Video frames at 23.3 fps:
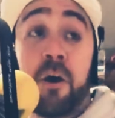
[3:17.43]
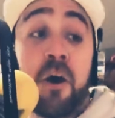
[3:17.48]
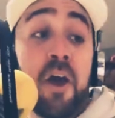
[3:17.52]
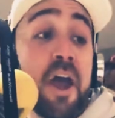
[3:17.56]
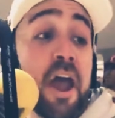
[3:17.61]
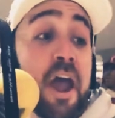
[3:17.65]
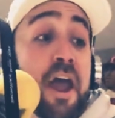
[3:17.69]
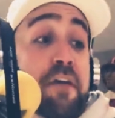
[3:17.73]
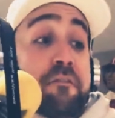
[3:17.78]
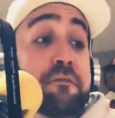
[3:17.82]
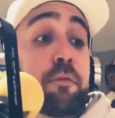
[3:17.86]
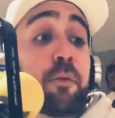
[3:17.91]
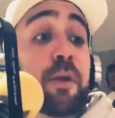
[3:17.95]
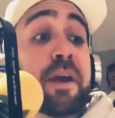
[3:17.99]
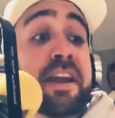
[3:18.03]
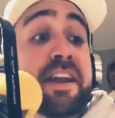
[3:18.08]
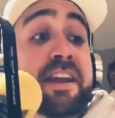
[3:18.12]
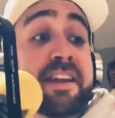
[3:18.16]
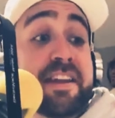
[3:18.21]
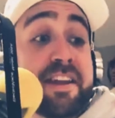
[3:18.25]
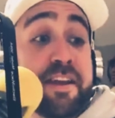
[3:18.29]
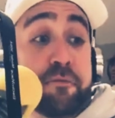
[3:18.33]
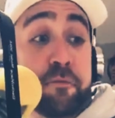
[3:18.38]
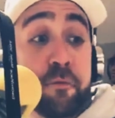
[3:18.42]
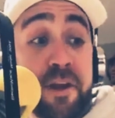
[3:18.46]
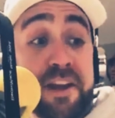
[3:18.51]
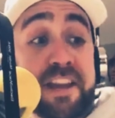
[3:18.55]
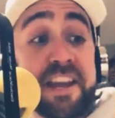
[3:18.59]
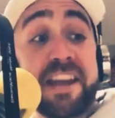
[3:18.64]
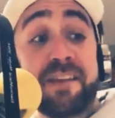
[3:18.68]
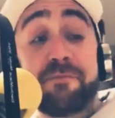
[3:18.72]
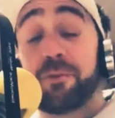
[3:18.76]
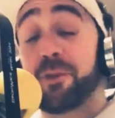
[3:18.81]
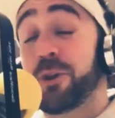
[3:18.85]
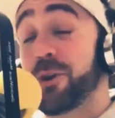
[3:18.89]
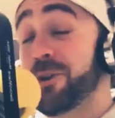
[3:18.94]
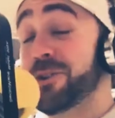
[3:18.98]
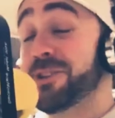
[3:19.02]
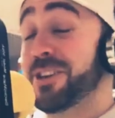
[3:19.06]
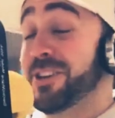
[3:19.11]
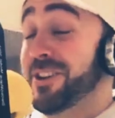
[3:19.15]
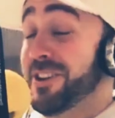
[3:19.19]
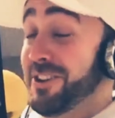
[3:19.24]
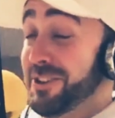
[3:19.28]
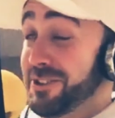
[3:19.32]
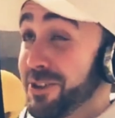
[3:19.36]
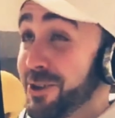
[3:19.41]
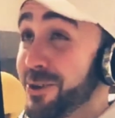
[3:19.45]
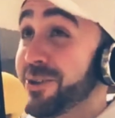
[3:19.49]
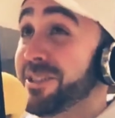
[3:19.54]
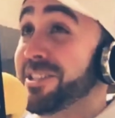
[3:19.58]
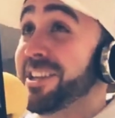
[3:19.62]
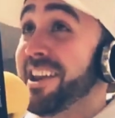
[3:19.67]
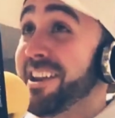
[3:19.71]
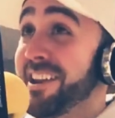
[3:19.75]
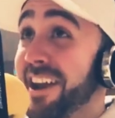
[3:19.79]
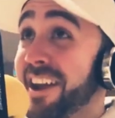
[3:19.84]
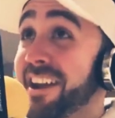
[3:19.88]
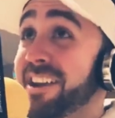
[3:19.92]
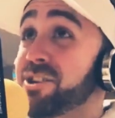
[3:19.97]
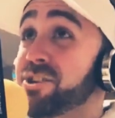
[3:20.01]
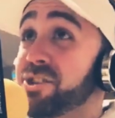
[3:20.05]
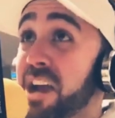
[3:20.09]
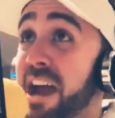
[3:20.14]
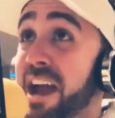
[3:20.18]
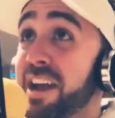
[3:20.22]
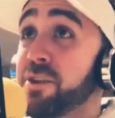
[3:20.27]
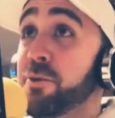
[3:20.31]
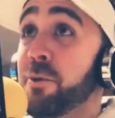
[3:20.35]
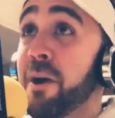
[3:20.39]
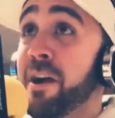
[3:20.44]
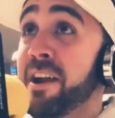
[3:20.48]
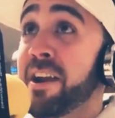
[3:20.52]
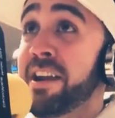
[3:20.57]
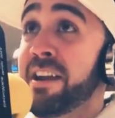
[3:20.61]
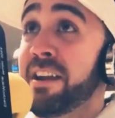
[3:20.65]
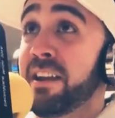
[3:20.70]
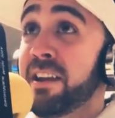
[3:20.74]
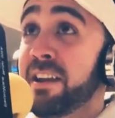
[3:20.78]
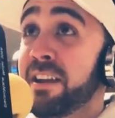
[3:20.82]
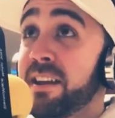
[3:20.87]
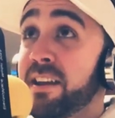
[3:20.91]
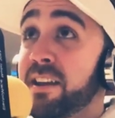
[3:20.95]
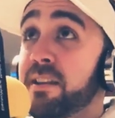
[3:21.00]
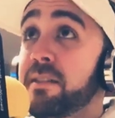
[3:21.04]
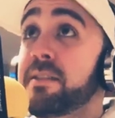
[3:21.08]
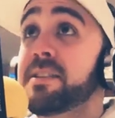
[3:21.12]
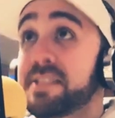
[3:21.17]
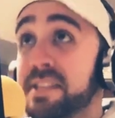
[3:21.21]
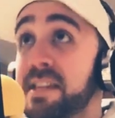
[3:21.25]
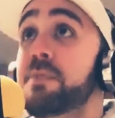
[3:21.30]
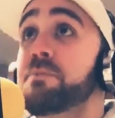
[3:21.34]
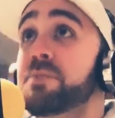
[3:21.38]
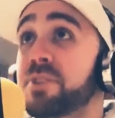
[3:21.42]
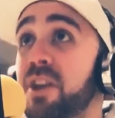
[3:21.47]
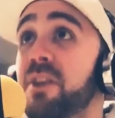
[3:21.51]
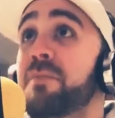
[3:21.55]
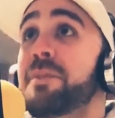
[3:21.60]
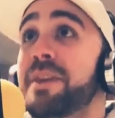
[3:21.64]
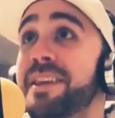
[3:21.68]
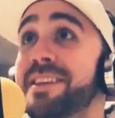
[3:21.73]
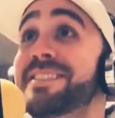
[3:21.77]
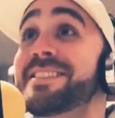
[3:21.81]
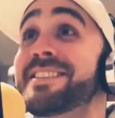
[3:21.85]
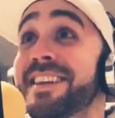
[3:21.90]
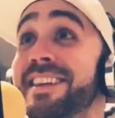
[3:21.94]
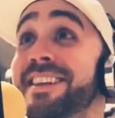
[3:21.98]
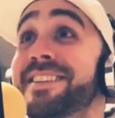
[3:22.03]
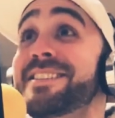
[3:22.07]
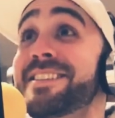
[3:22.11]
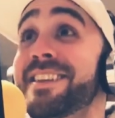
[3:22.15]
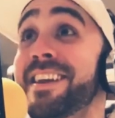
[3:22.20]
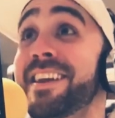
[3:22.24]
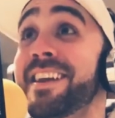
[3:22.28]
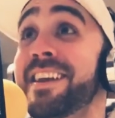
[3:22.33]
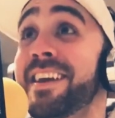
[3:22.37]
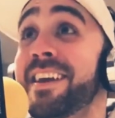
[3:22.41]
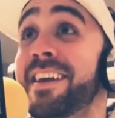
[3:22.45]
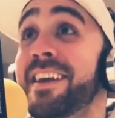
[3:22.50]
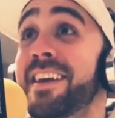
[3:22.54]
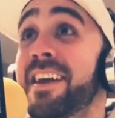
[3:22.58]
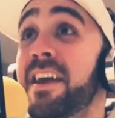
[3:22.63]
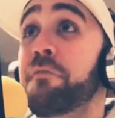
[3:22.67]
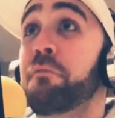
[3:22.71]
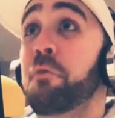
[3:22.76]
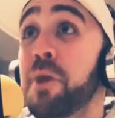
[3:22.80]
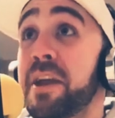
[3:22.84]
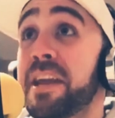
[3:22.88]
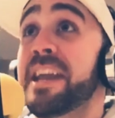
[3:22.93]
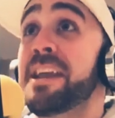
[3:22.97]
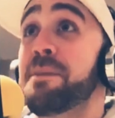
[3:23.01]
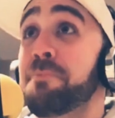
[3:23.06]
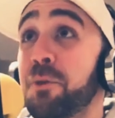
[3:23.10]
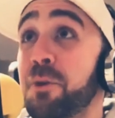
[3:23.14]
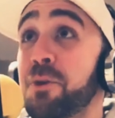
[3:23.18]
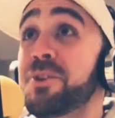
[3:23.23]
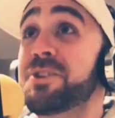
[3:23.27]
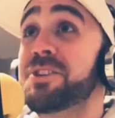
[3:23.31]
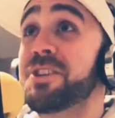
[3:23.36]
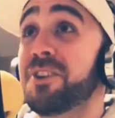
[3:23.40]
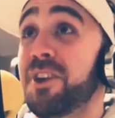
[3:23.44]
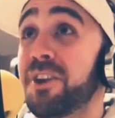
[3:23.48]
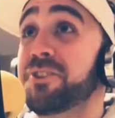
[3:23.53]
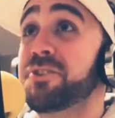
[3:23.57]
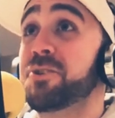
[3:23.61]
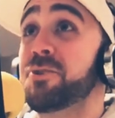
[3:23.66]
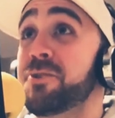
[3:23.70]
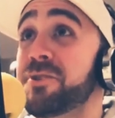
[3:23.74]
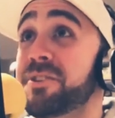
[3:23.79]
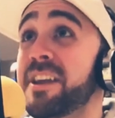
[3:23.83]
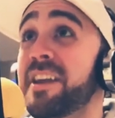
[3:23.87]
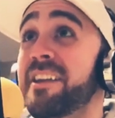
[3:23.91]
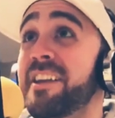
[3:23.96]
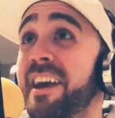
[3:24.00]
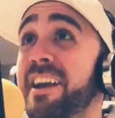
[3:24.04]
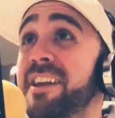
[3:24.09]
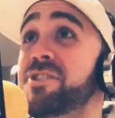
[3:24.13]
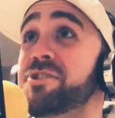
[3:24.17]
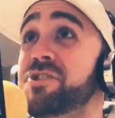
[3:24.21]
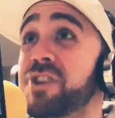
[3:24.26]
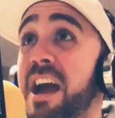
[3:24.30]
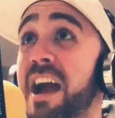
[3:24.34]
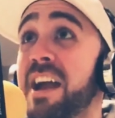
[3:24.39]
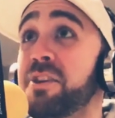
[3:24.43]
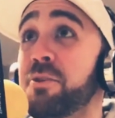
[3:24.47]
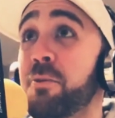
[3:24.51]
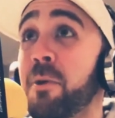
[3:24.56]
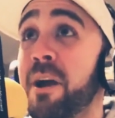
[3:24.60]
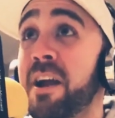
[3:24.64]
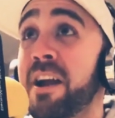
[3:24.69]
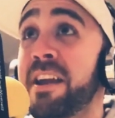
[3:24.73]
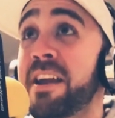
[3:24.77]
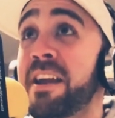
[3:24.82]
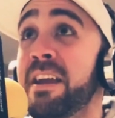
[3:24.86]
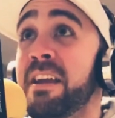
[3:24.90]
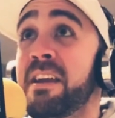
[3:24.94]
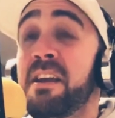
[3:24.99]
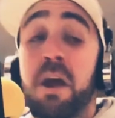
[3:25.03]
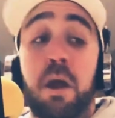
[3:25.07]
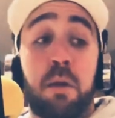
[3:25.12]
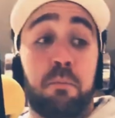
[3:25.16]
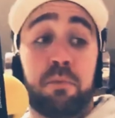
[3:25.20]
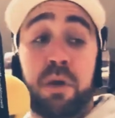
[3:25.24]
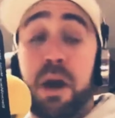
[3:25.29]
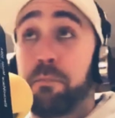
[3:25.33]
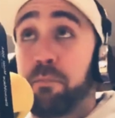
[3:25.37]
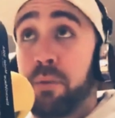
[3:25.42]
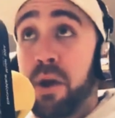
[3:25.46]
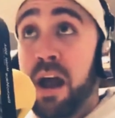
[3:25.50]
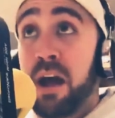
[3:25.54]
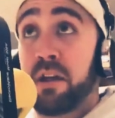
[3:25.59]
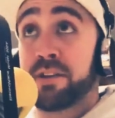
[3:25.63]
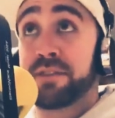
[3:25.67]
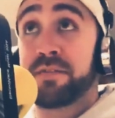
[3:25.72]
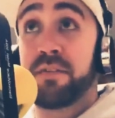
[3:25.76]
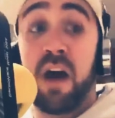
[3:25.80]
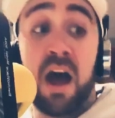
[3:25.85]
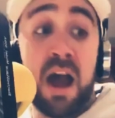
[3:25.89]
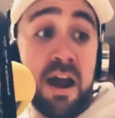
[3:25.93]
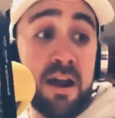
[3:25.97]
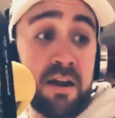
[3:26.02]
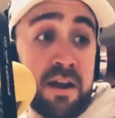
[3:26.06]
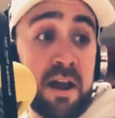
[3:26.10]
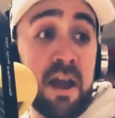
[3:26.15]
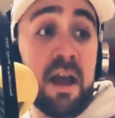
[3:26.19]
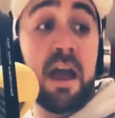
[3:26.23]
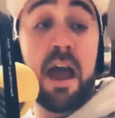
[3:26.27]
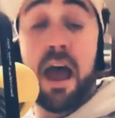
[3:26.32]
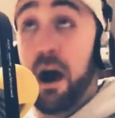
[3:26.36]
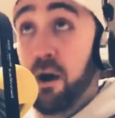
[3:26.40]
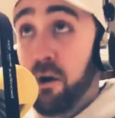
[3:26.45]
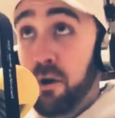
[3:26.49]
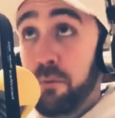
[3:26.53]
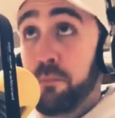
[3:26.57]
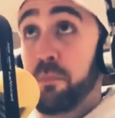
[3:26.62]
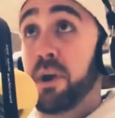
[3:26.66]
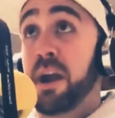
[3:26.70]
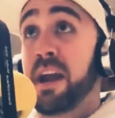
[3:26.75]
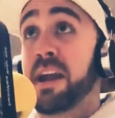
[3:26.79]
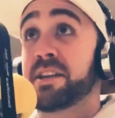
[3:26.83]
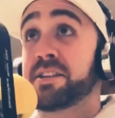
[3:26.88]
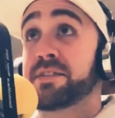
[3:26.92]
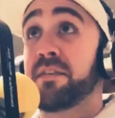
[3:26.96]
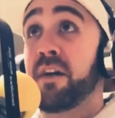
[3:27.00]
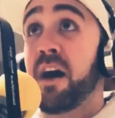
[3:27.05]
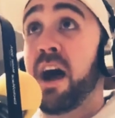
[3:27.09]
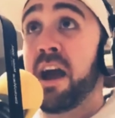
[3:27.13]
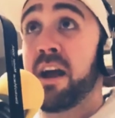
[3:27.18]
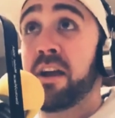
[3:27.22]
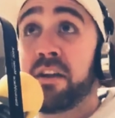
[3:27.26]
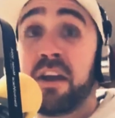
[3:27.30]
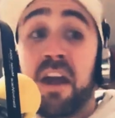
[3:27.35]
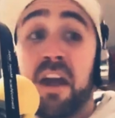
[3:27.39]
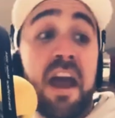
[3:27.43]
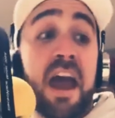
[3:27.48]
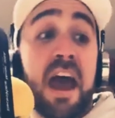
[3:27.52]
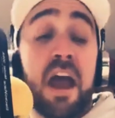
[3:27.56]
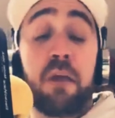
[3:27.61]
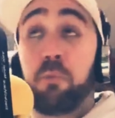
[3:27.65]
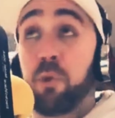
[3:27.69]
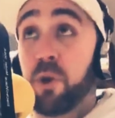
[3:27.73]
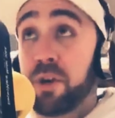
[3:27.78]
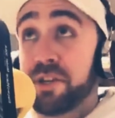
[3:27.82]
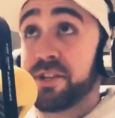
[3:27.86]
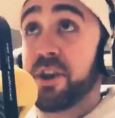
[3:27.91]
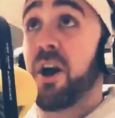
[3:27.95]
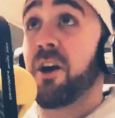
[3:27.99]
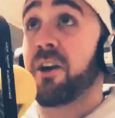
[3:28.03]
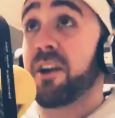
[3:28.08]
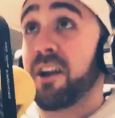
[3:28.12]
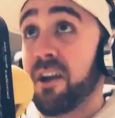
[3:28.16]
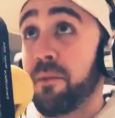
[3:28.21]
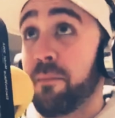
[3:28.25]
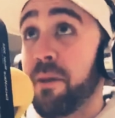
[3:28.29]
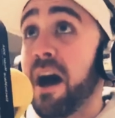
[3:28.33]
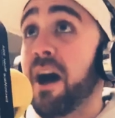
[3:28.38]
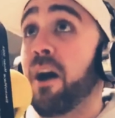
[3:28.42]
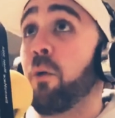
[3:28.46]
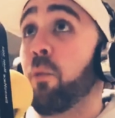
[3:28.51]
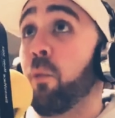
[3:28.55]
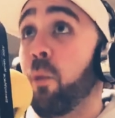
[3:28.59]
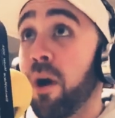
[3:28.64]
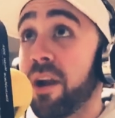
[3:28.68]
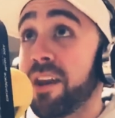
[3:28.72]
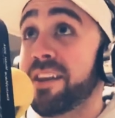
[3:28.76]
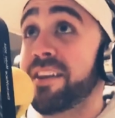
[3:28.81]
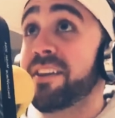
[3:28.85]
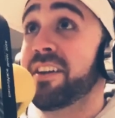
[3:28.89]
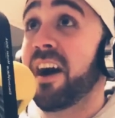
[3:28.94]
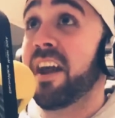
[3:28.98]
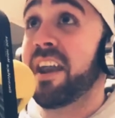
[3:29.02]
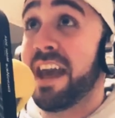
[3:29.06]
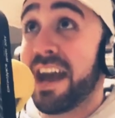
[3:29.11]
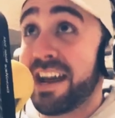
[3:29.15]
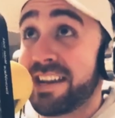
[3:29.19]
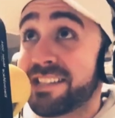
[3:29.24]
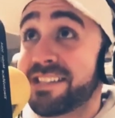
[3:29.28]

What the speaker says: If we keep losing on Tuesday night in January, this team's going to be a 6 seed. If we keep losing on Tuesday night in January, Brett Brown's fired, Elton Brand's fired, and we're talking about a one-and-done exit.